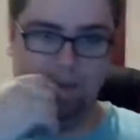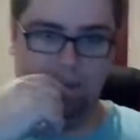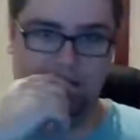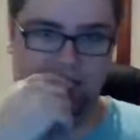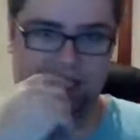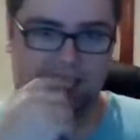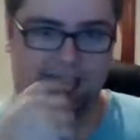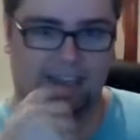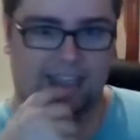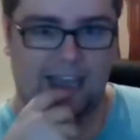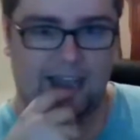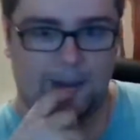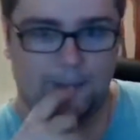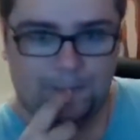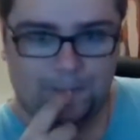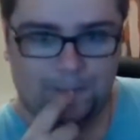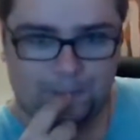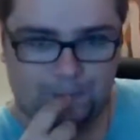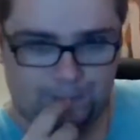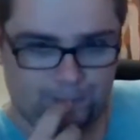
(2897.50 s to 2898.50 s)
But this is like
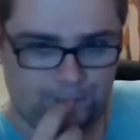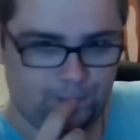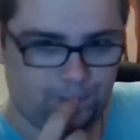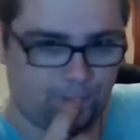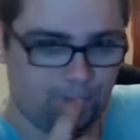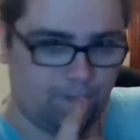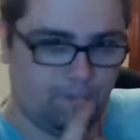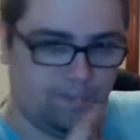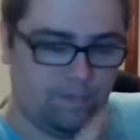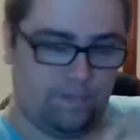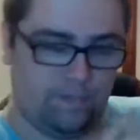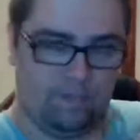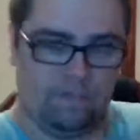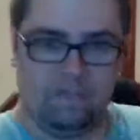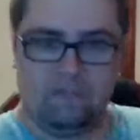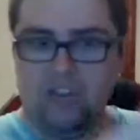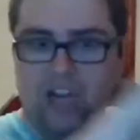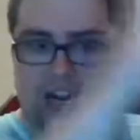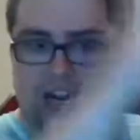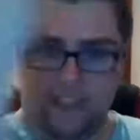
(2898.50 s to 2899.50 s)

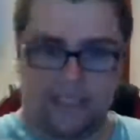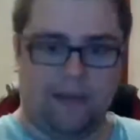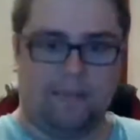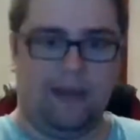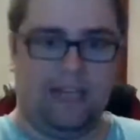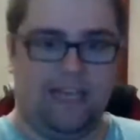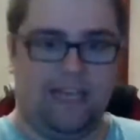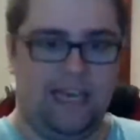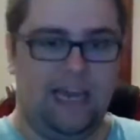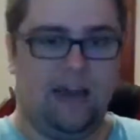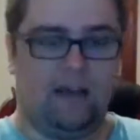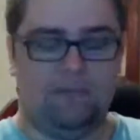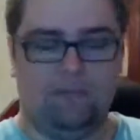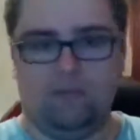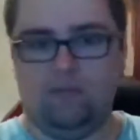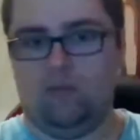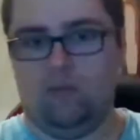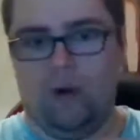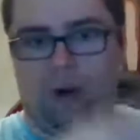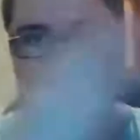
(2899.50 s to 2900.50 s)
there's some idea
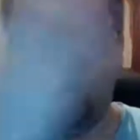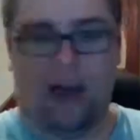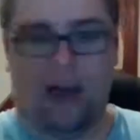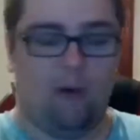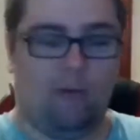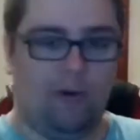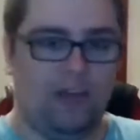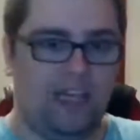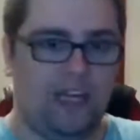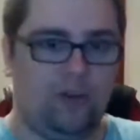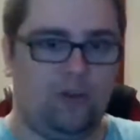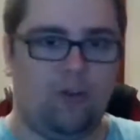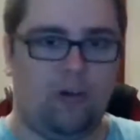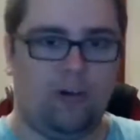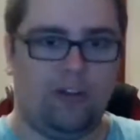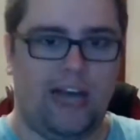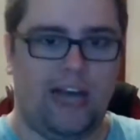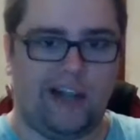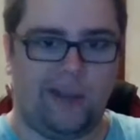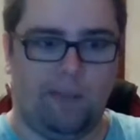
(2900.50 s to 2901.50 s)
how we need to
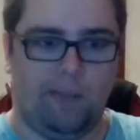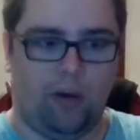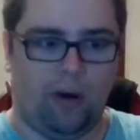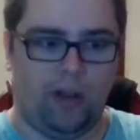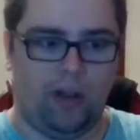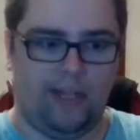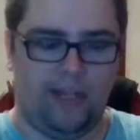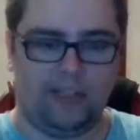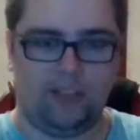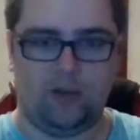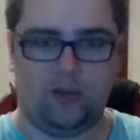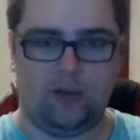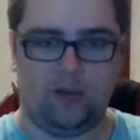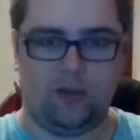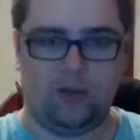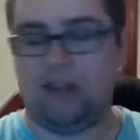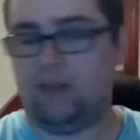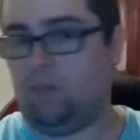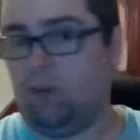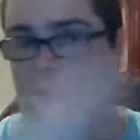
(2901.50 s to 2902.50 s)
conduct politics or
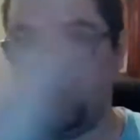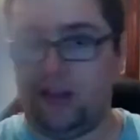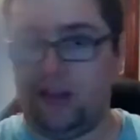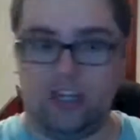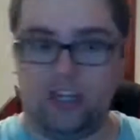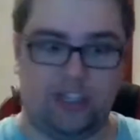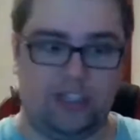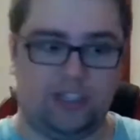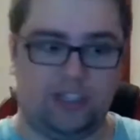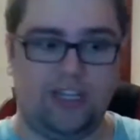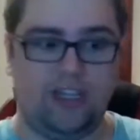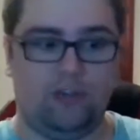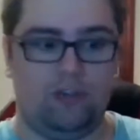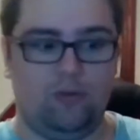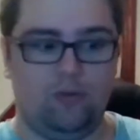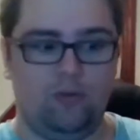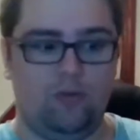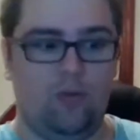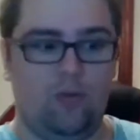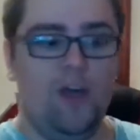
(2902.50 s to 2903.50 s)
what politicians need
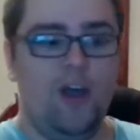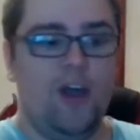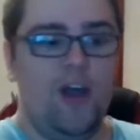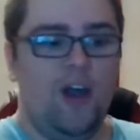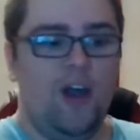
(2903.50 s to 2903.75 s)
to do